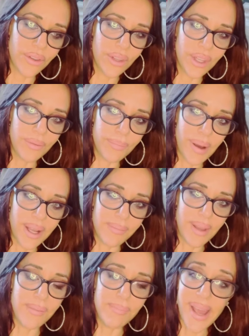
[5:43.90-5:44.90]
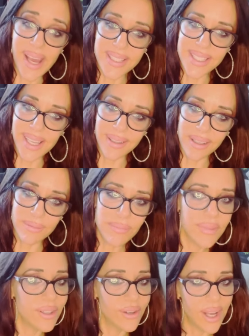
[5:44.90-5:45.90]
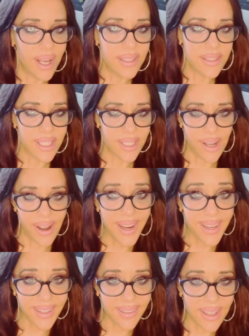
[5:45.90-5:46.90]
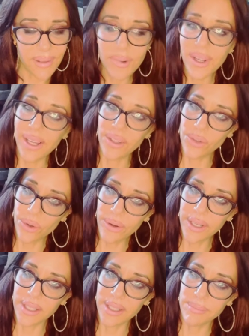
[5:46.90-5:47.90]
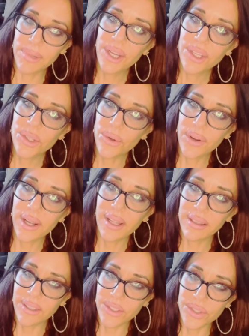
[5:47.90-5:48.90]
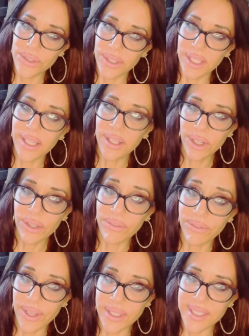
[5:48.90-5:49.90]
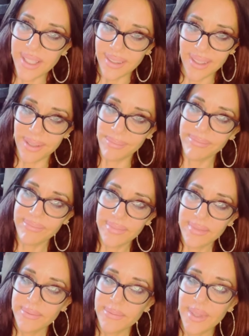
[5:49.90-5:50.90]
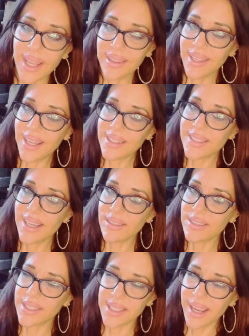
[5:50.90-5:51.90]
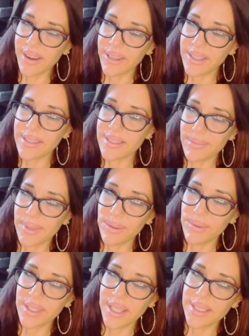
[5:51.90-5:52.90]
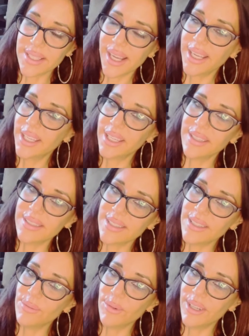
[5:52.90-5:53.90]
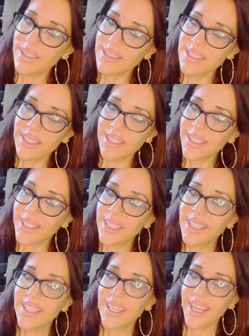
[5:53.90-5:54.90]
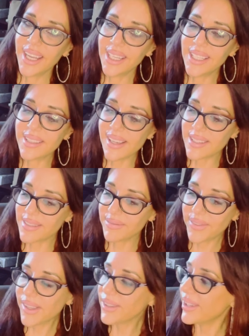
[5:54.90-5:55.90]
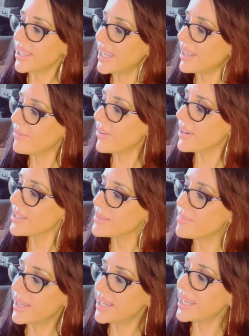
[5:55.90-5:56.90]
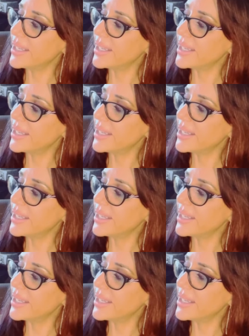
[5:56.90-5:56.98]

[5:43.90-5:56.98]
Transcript: and masking them. You're not denying them, ignoring them. You're literally confronting them. And that sounds scary to somebody with anxiety, because it was, and it doesn't feel good at first, but